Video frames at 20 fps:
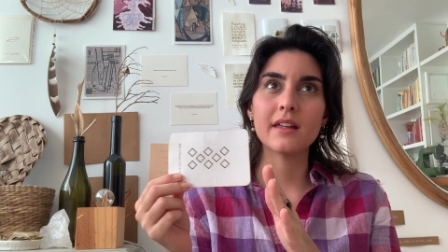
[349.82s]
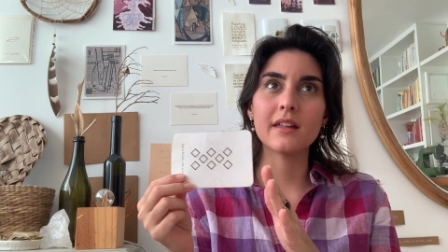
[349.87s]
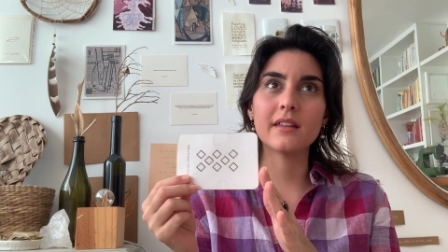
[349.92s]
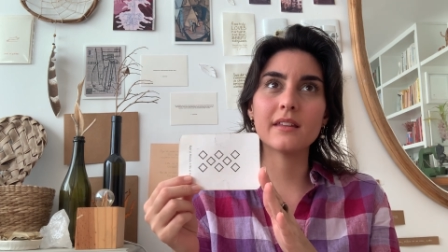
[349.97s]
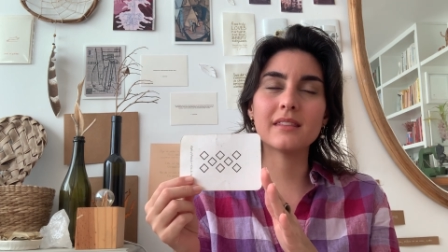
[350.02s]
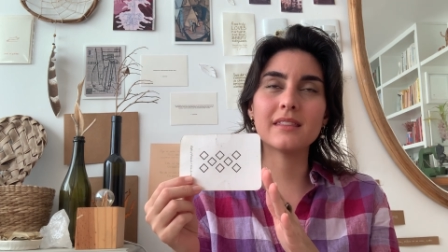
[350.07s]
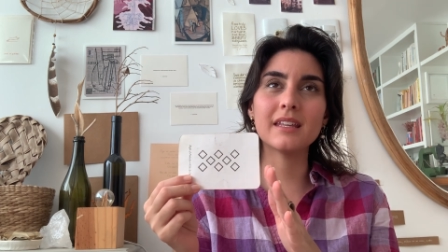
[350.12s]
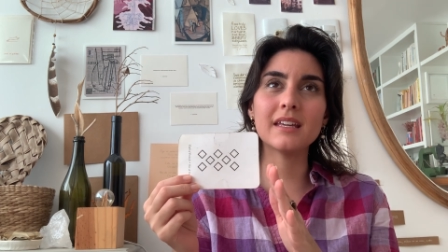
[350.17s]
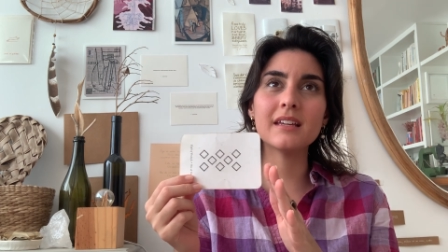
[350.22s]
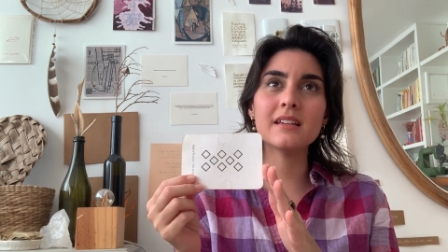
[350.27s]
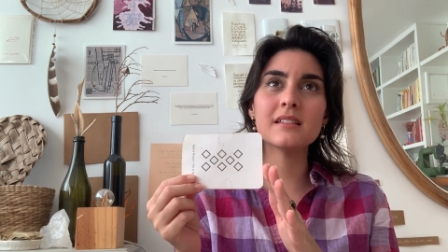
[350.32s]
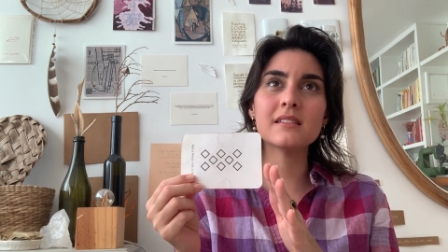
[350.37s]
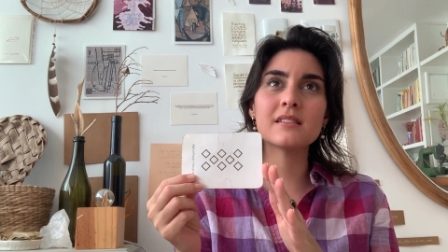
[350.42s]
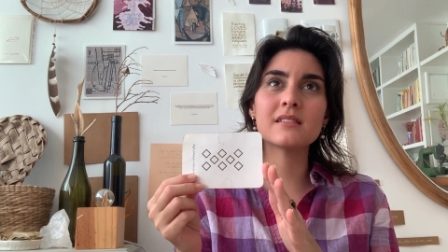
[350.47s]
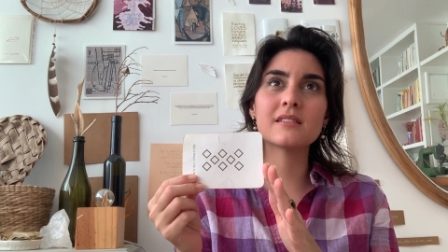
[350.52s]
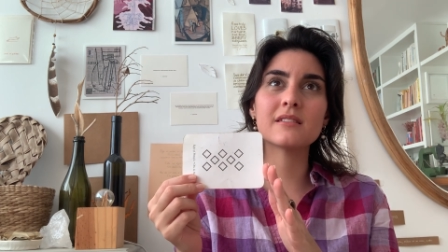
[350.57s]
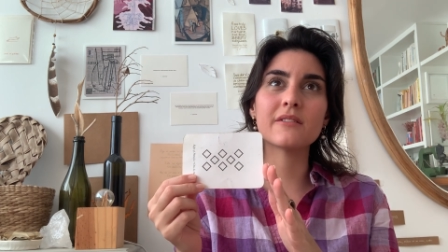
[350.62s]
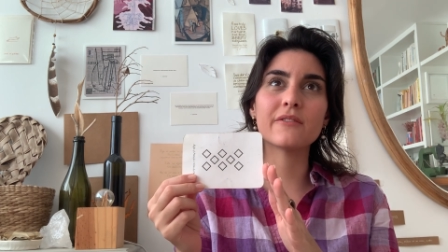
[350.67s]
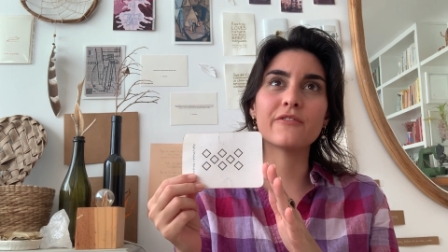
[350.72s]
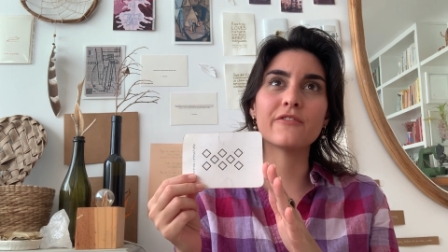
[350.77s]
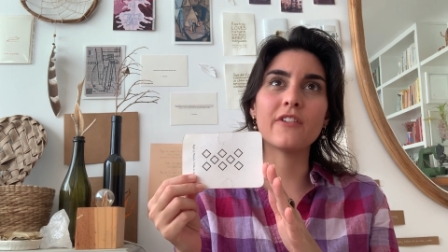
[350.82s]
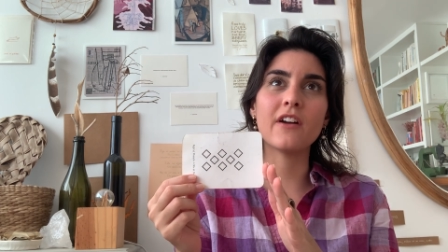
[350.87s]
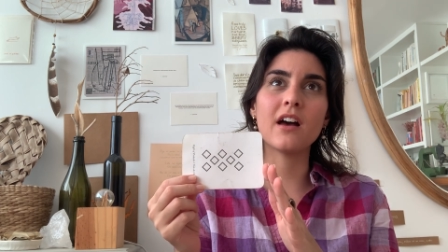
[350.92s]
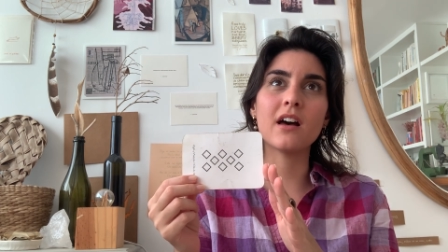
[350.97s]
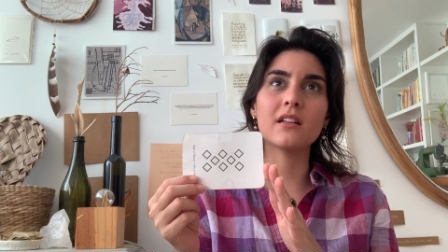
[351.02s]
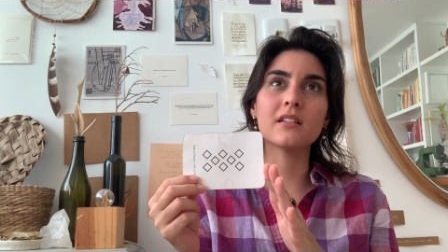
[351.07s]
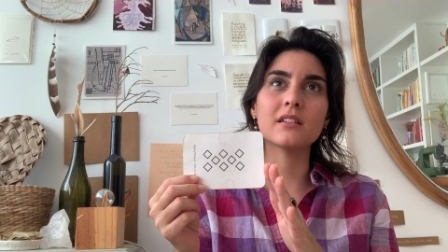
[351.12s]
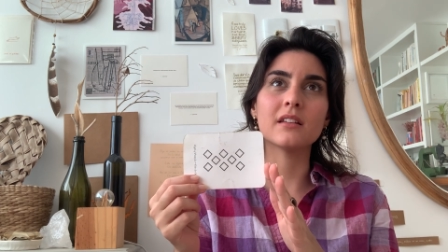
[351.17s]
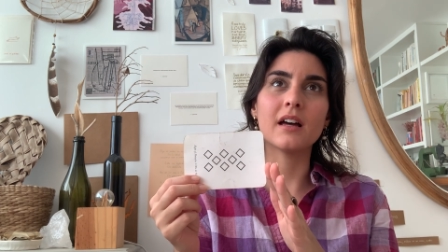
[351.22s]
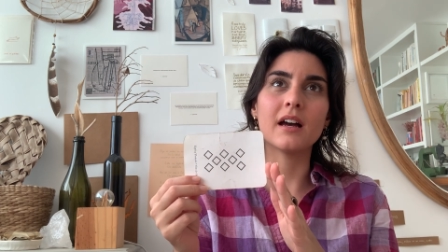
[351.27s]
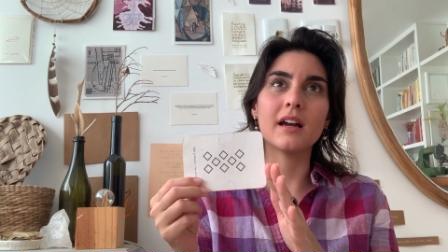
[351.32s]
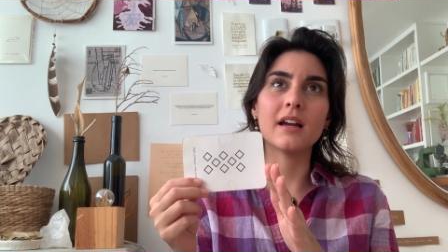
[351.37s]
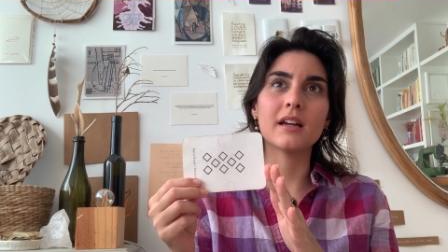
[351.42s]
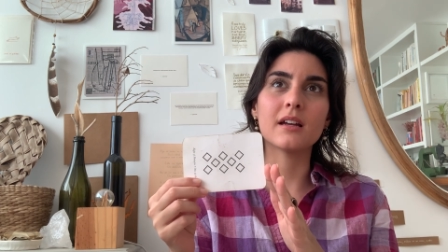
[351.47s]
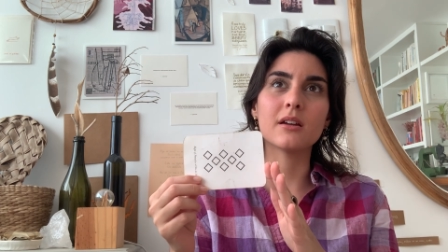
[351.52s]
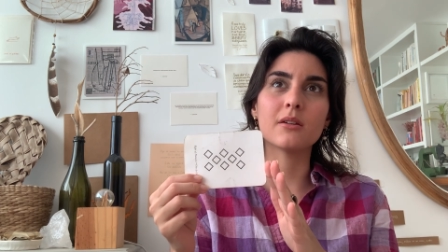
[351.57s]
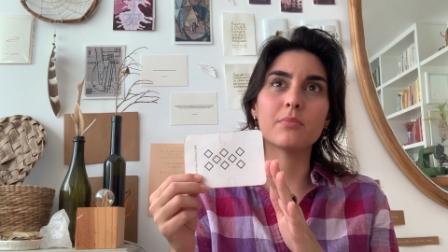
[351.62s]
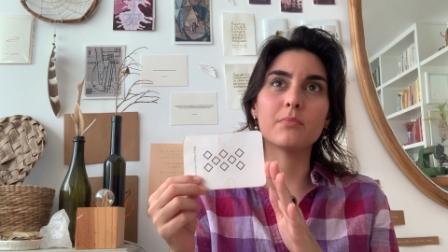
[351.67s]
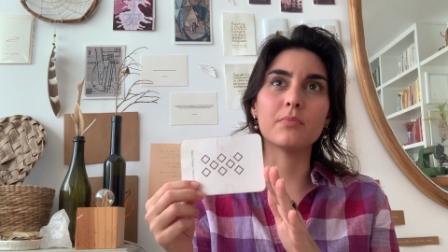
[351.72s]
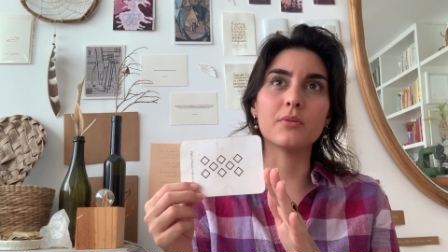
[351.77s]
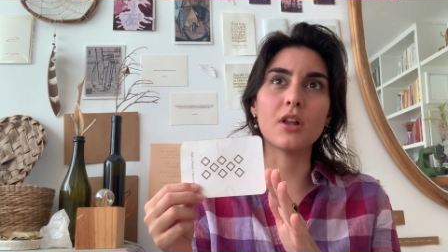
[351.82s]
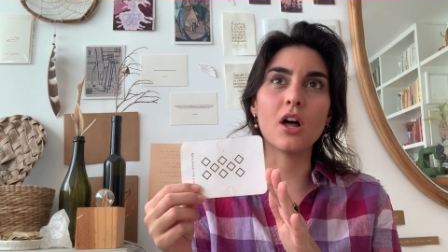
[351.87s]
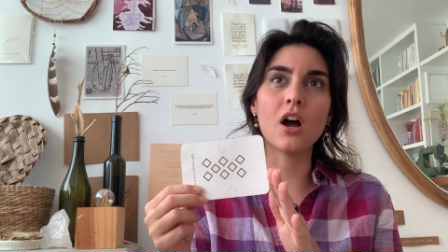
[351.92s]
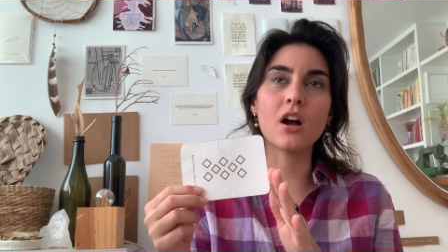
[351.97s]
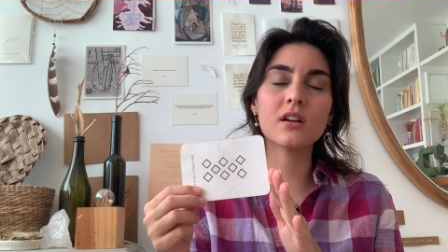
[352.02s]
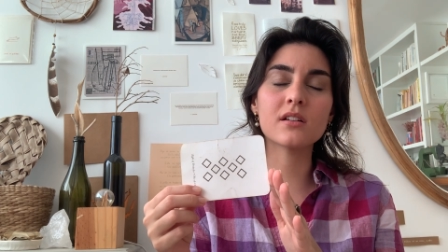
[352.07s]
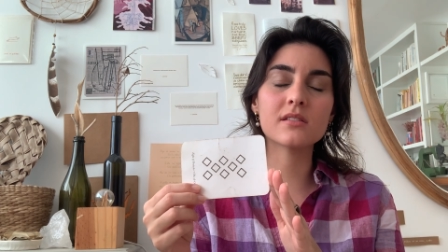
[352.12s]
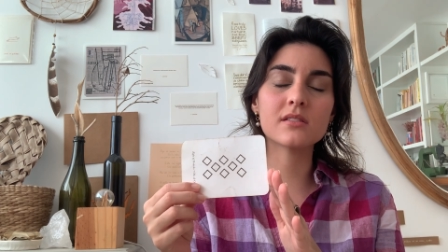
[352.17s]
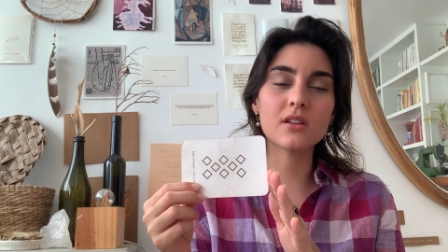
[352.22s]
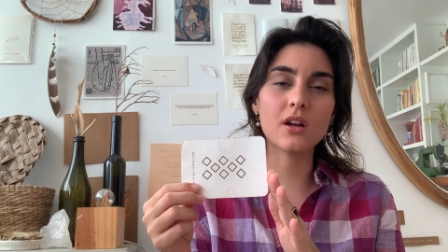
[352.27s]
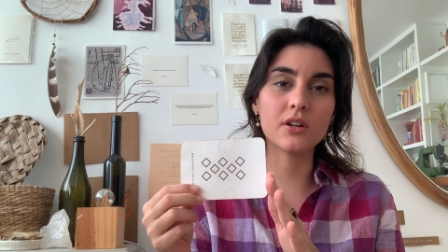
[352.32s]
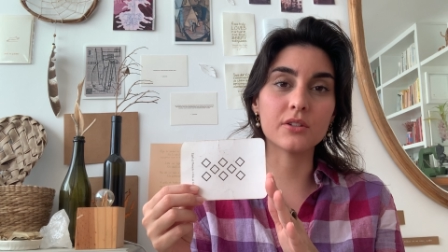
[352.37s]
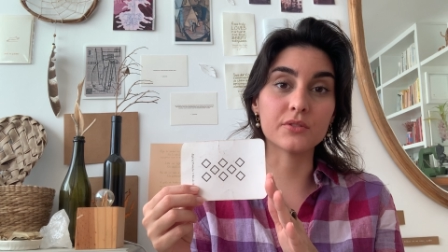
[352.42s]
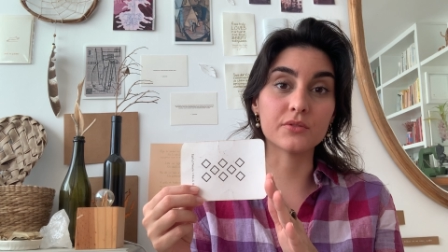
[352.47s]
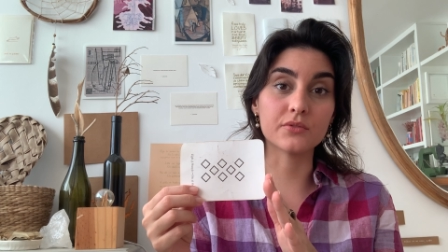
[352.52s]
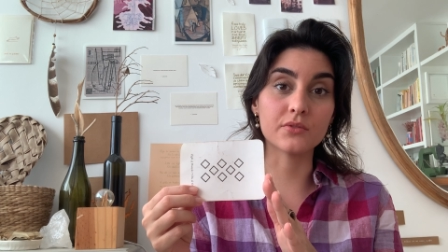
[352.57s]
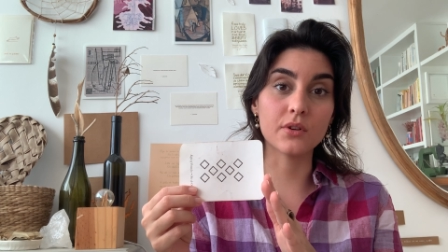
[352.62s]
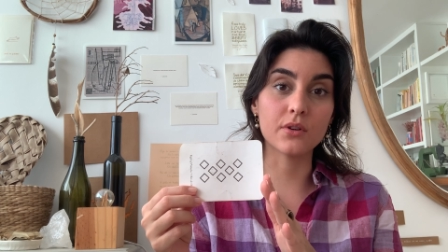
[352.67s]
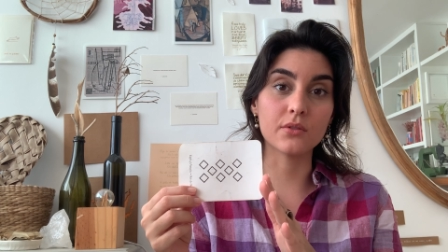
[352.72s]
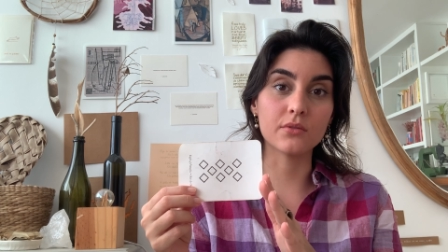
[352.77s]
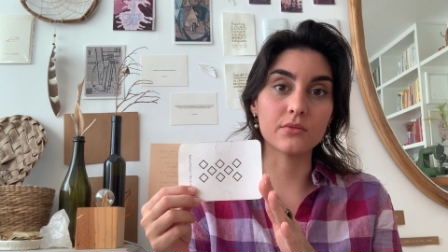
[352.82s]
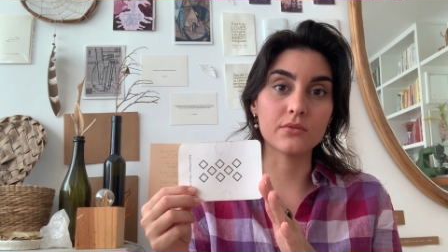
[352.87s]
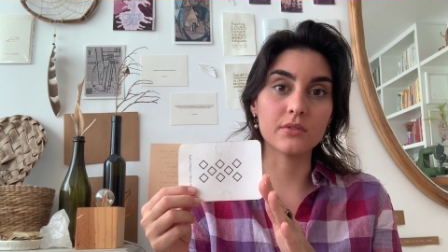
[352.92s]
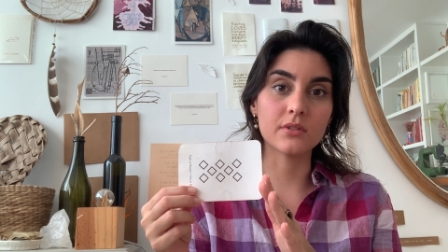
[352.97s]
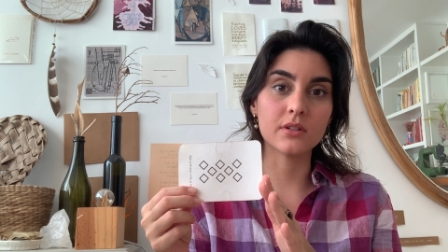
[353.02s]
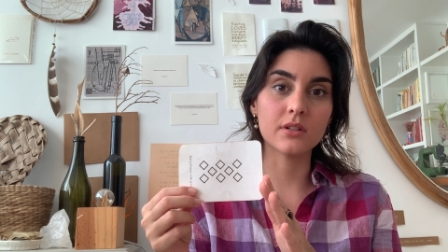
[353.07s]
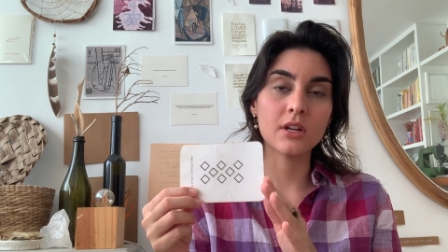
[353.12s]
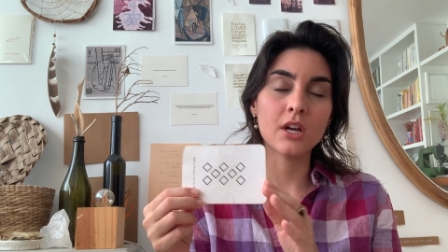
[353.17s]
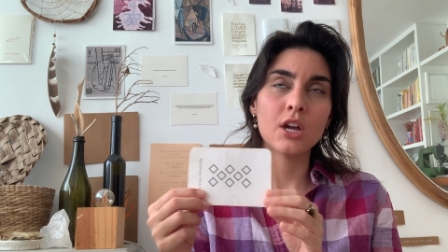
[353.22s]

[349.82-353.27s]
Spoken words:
these felt like blocks on a road.